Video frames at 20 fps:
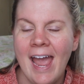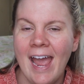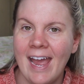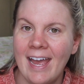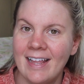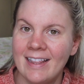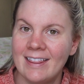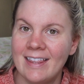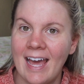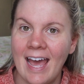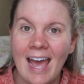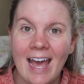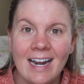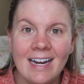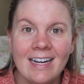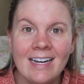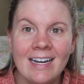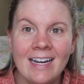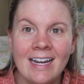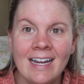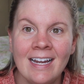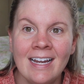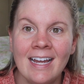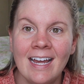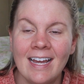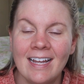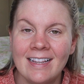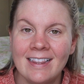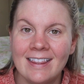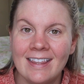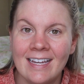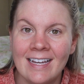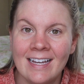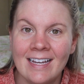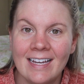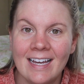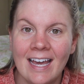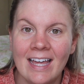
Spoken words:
and the editing and think